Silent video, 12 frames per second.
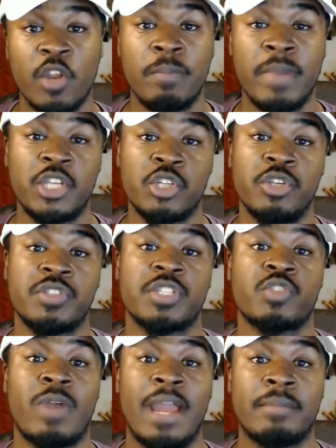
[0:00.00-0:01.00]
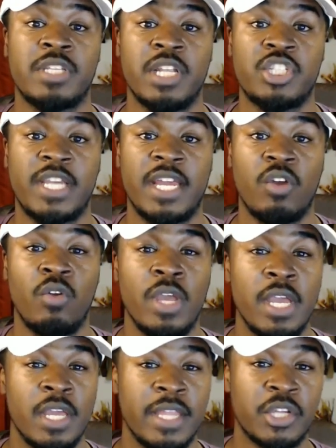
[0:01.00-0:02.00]
Make sure you subscribe to the channel.
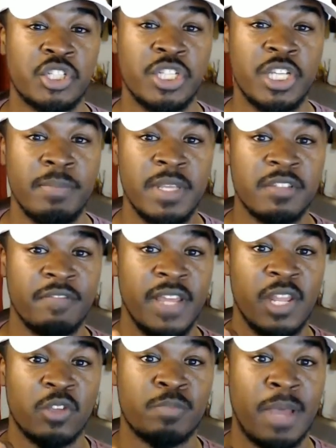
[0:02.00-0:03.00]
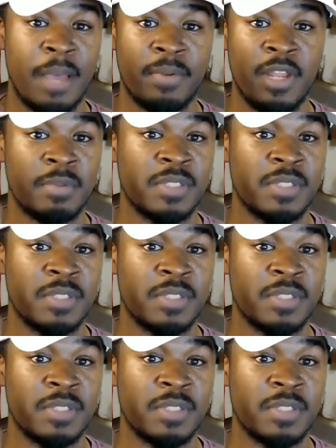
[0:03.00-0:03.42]
There should be some videos popping up